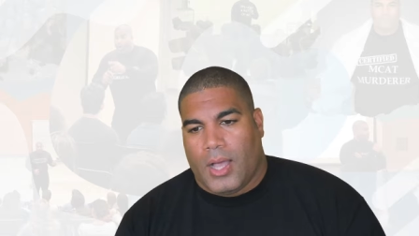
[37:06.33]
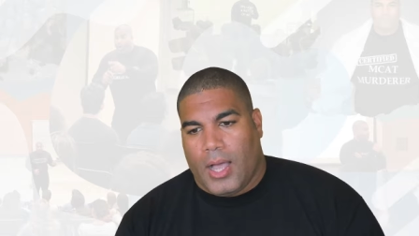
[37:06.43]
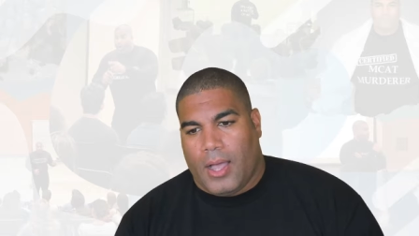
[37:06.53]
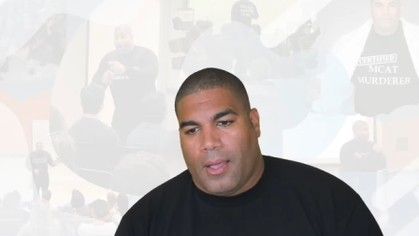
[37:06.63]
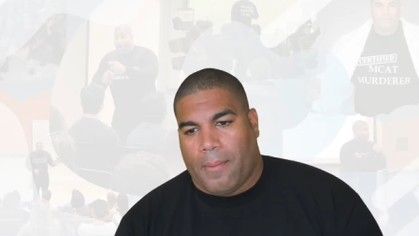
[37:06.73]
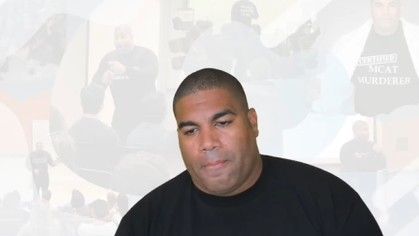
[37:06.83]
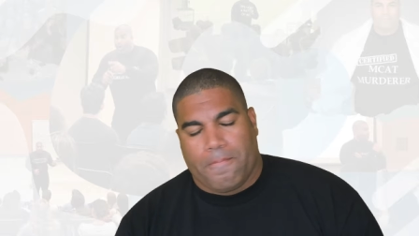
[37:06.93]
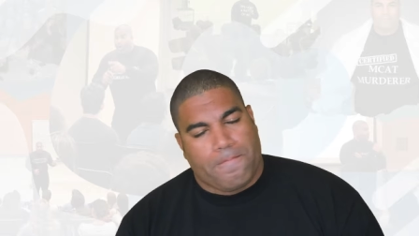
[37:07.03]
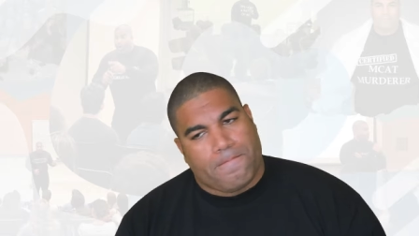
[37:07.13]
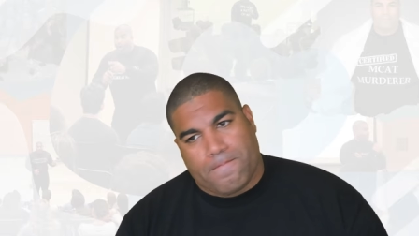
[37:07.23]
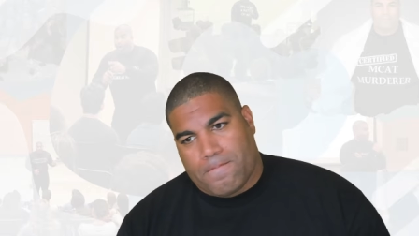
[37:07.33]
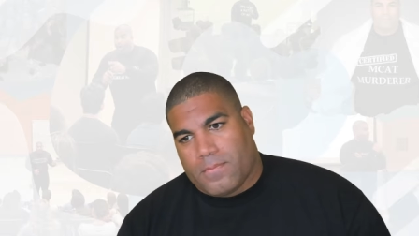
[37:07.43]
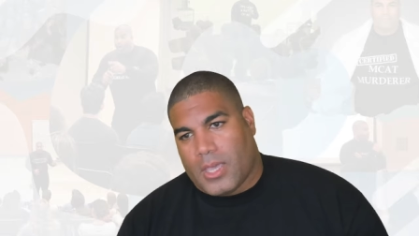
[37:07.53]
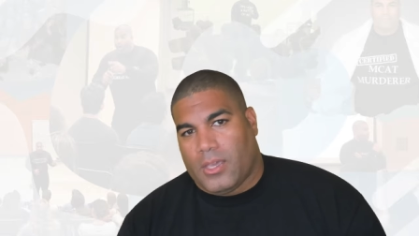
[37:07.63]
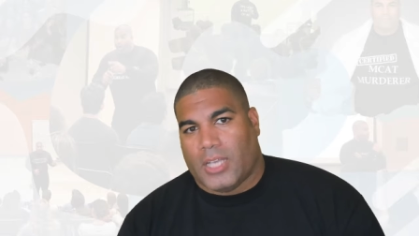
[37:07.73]
Um,
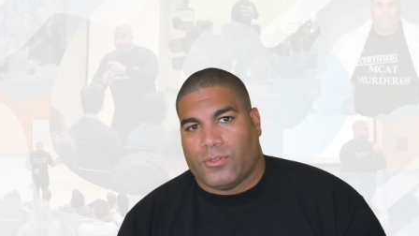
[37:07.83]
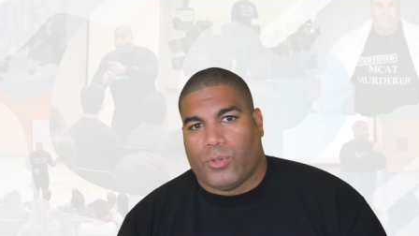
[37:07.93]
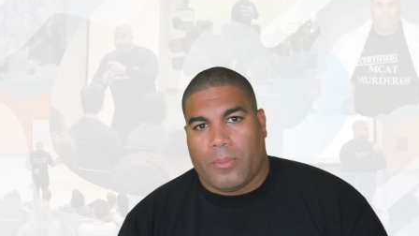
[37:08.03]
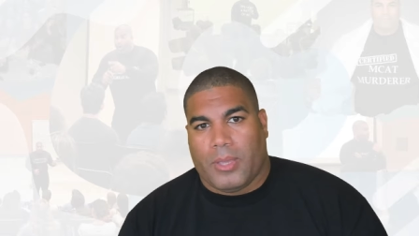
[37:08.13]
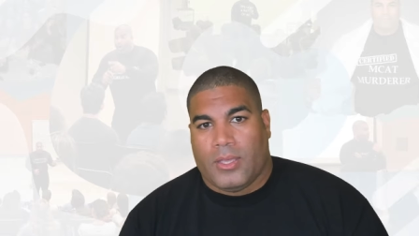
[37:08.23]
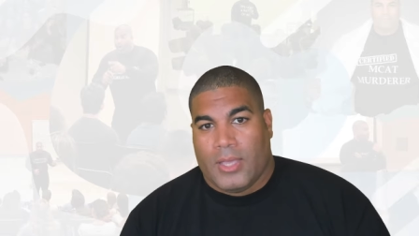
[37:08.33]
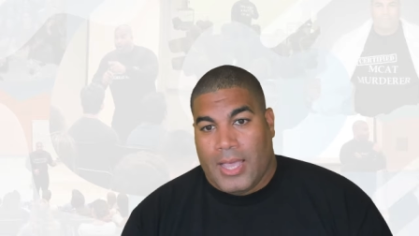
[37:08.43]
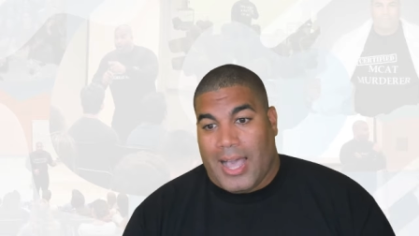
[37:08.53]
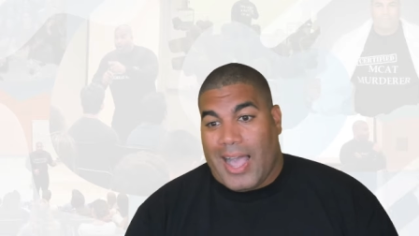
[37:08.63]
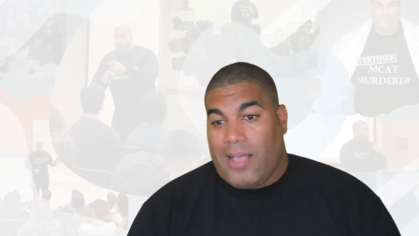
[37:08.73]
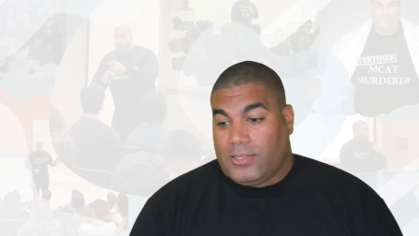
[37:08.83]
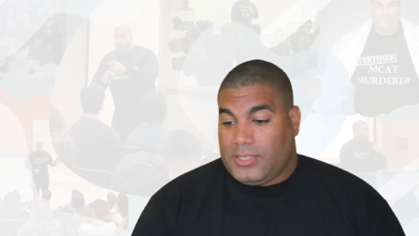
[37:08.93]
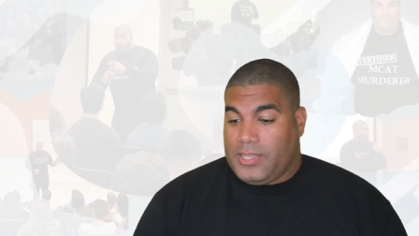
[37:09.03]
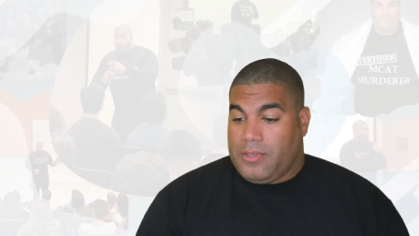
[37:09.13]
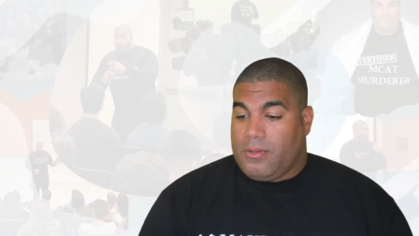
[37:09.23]
thank you guys for joining me. I'll
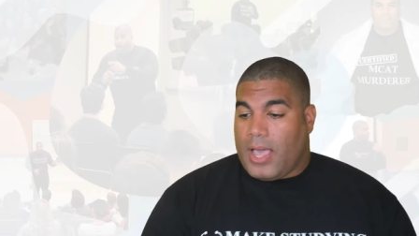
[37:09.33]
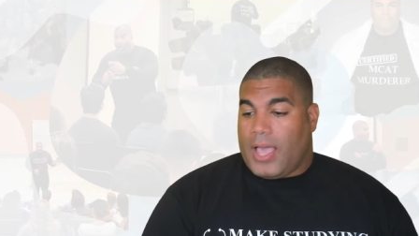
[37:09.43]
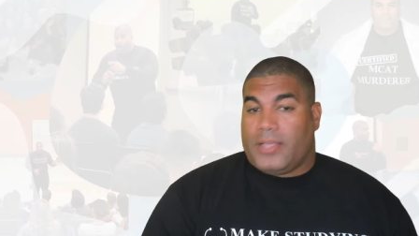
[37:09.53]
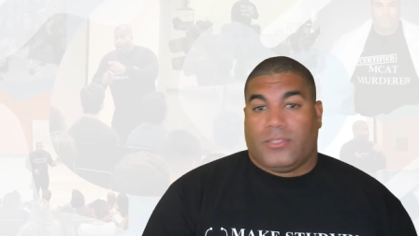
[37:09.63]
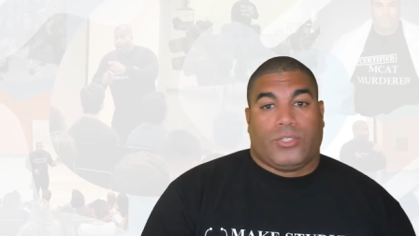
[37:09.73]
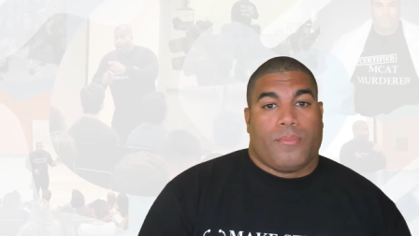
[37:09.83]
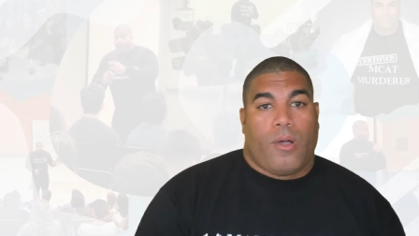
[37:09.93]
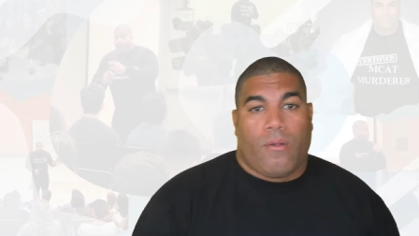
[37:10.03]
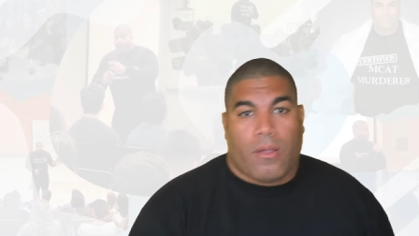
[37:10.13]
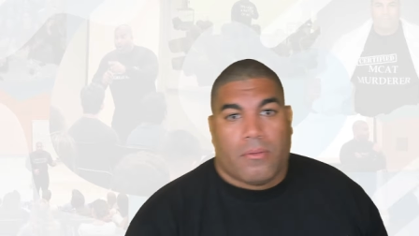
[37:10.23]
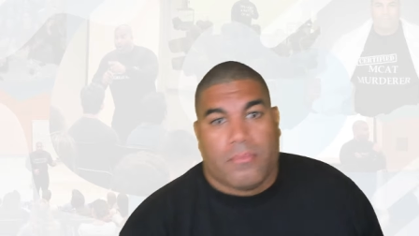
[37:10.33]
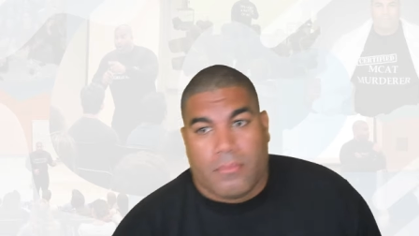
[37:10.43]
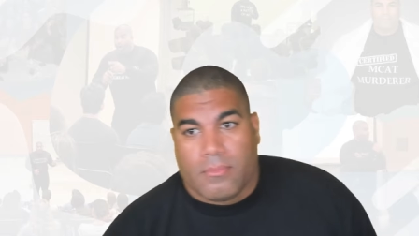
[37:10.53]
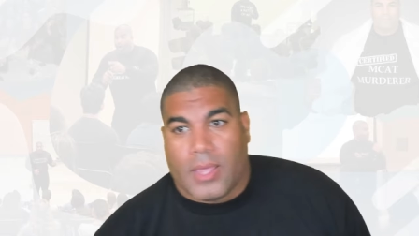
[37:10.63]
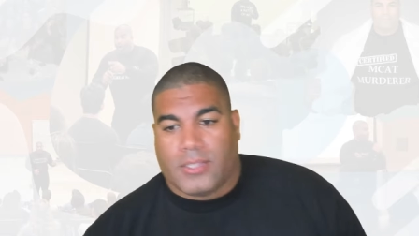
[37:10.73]
see you guys tomorrow.
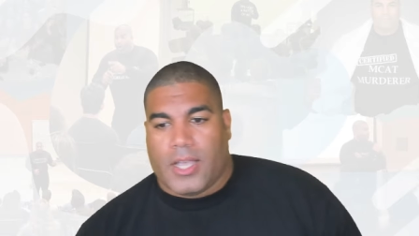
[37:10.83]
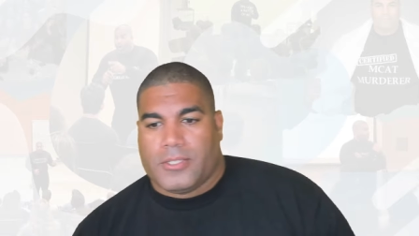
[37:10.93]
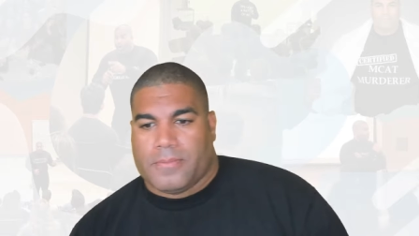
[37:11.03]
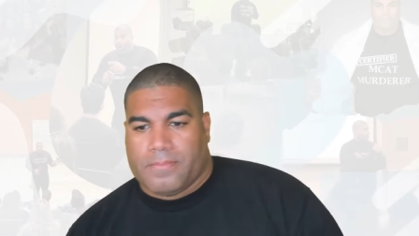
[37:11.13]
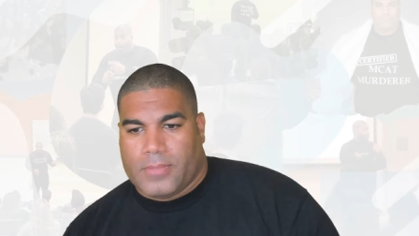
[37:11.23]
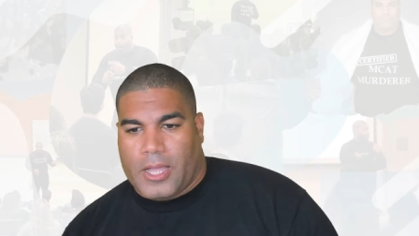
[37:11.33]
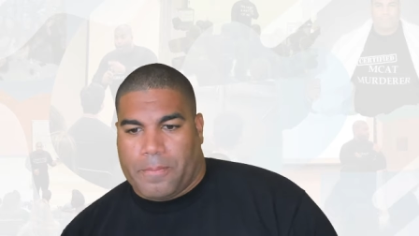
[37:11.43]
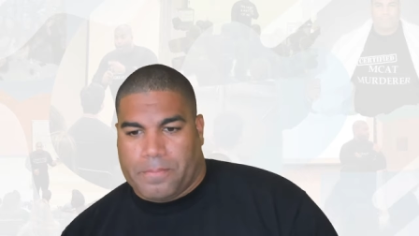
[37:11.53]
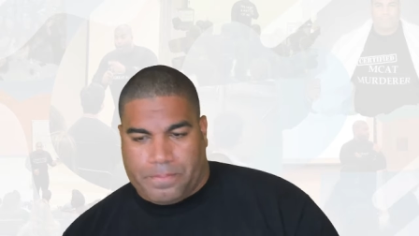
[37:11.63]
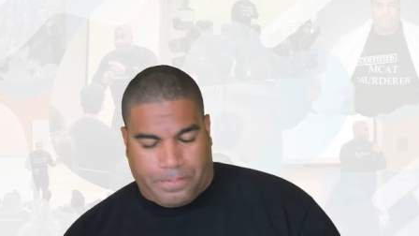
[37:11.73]
Thanks, guys. Later.